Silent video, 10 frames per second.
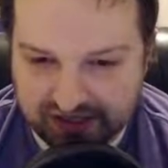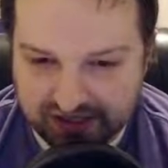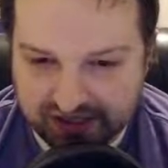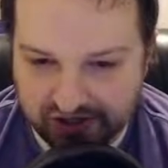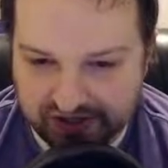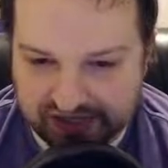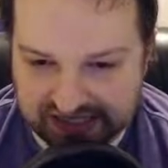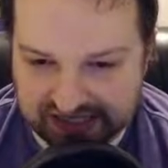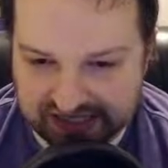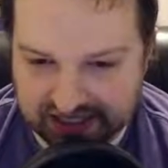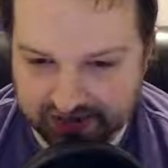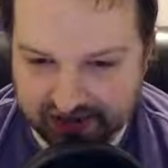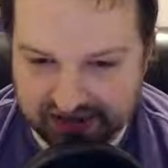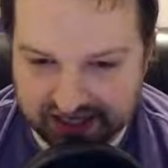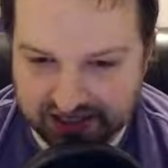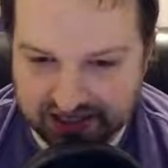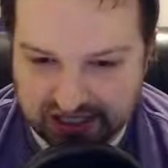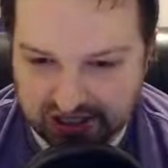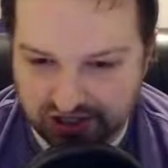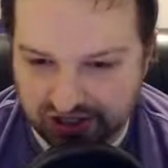go into details about that. It just
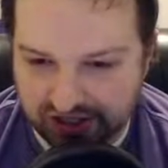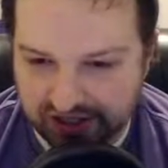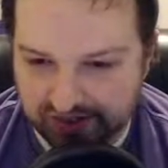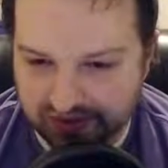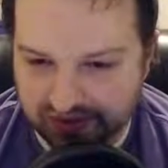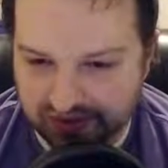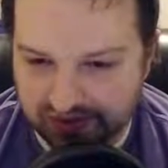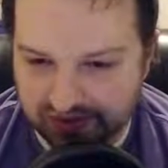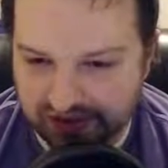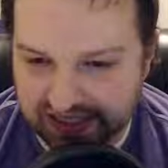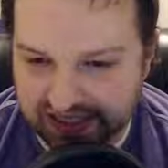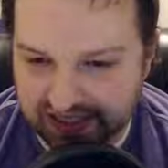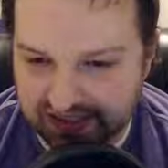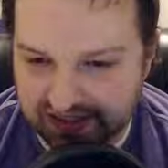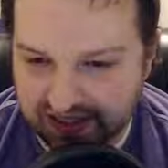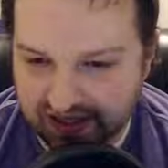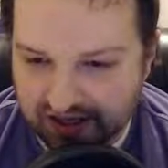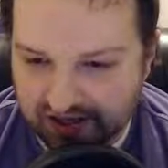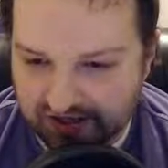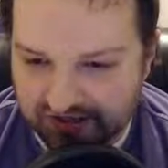says charge it up to release
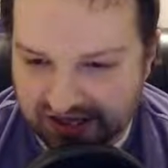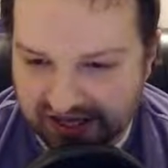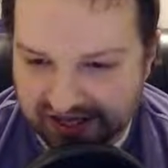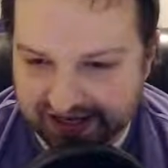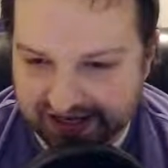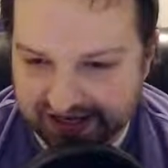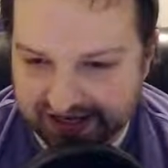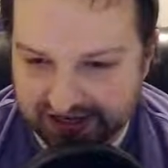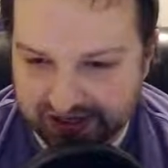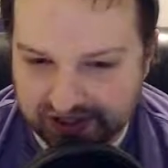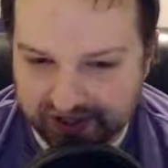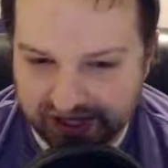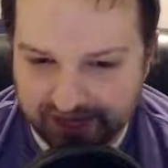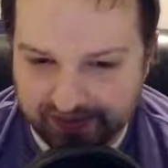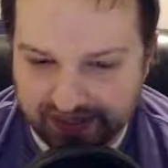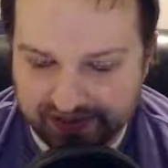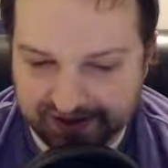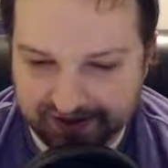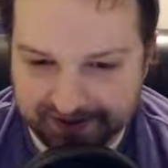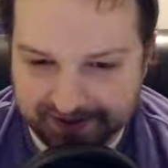the flying kick into a nearby enemy.
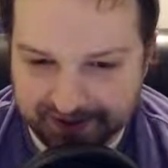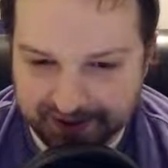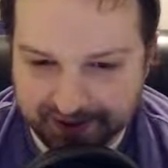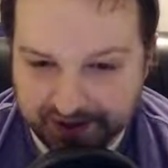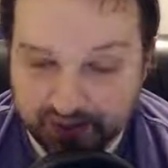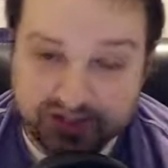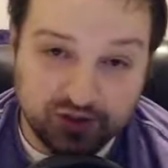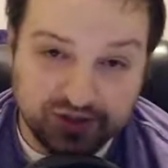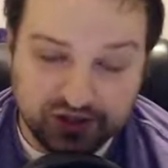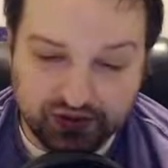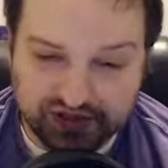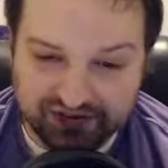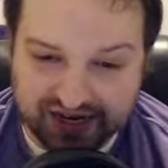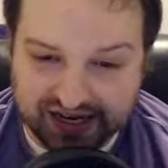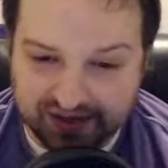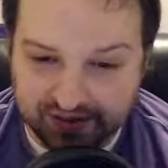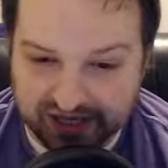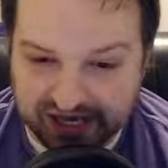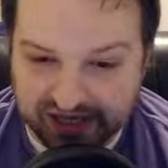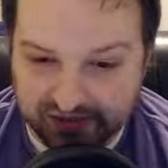But it would be cool if it had the
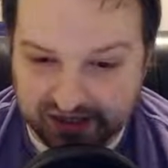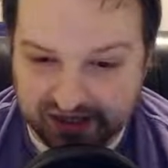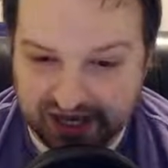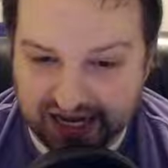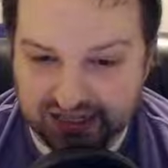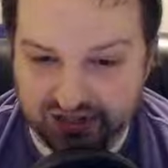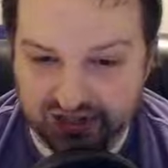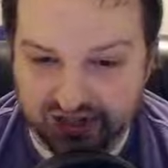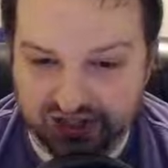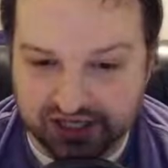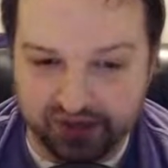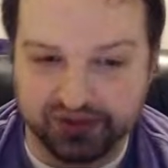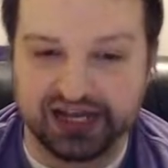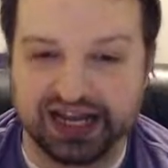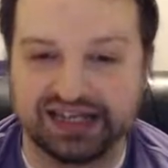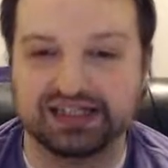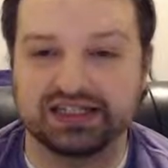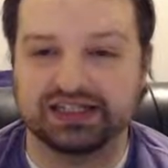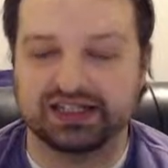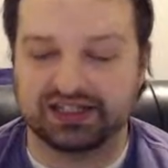mechanic where as you charge it up, you gain
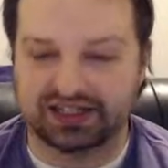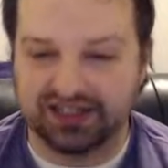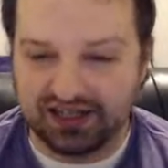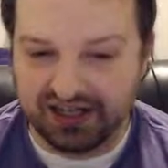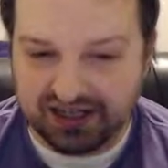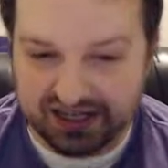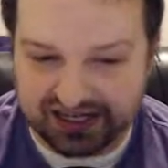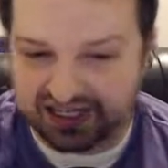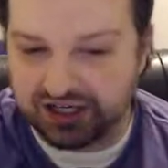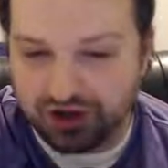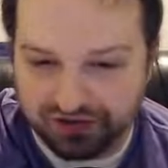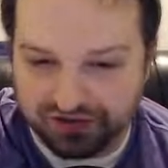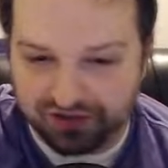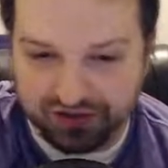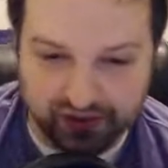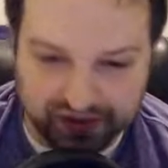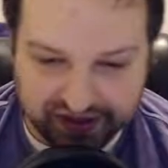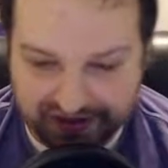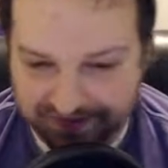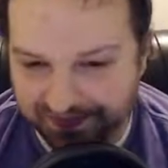distance and can go further with
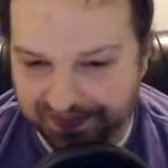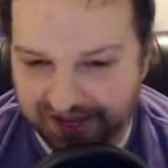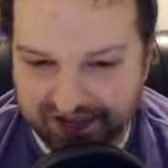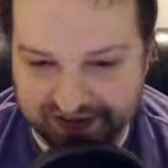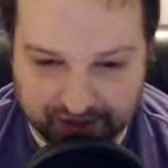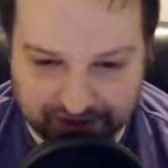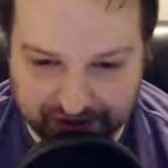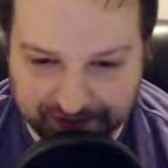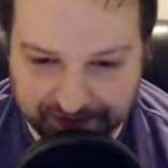it. I think that'd be cool.